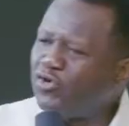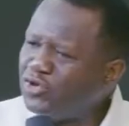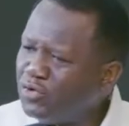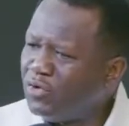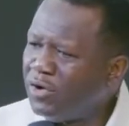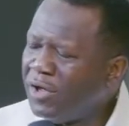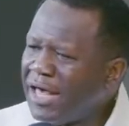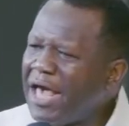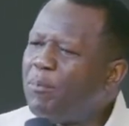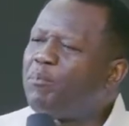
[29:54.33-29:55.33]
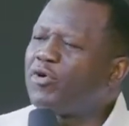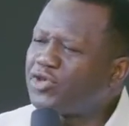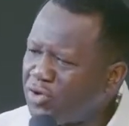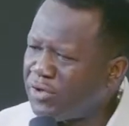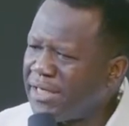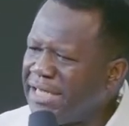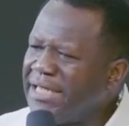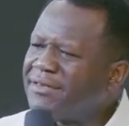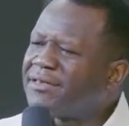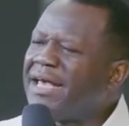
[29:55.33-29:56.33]
you. A portion
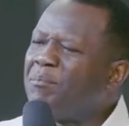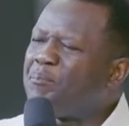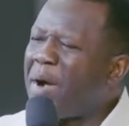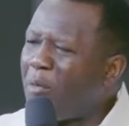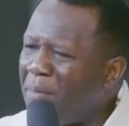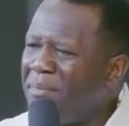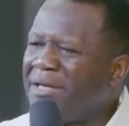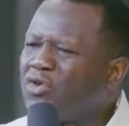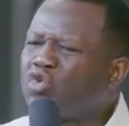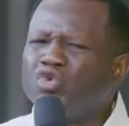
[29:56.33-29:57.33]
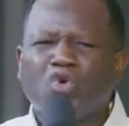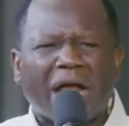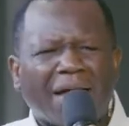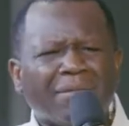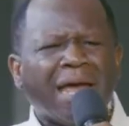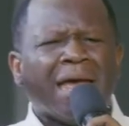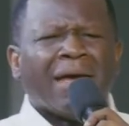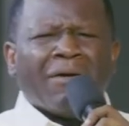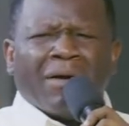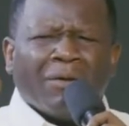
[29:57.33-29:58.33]
is empowerment so you can
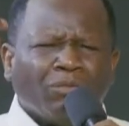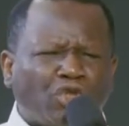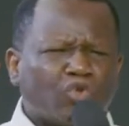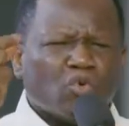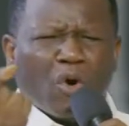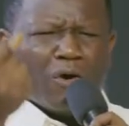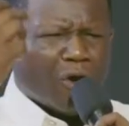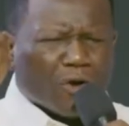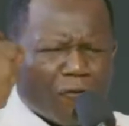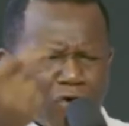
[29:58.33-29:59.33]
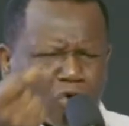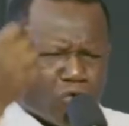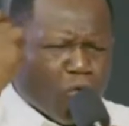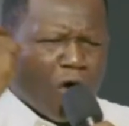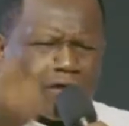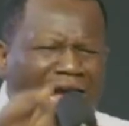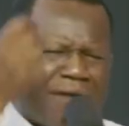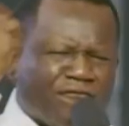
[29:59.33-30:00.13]
do a lot of good works and